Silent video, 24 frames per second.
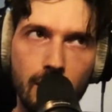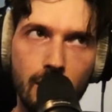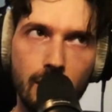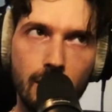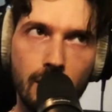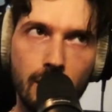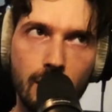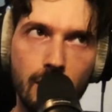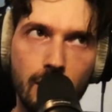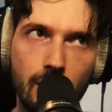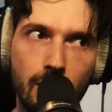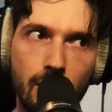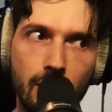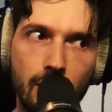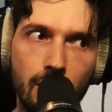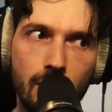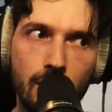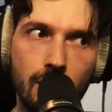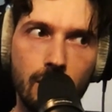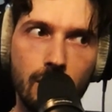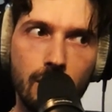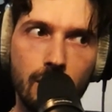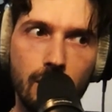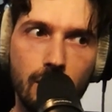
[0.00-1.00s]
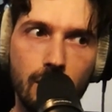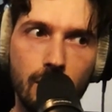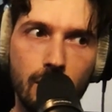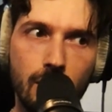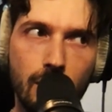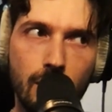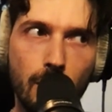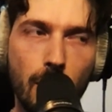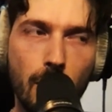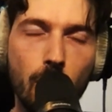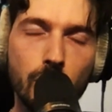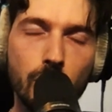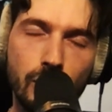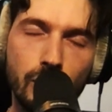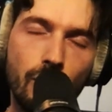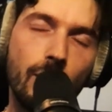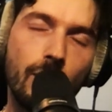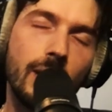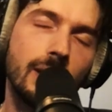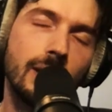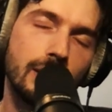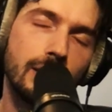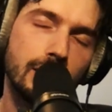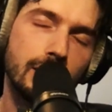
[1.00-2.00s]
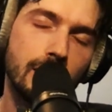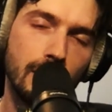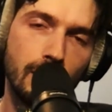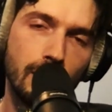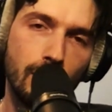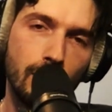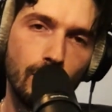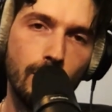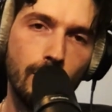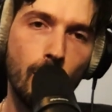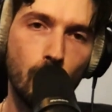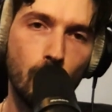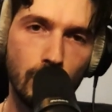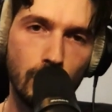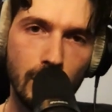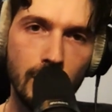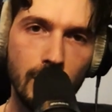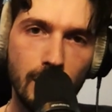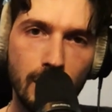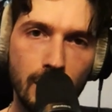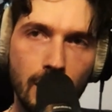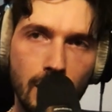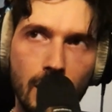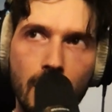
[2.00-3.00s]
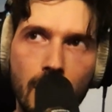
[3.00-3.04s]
the most things remotely.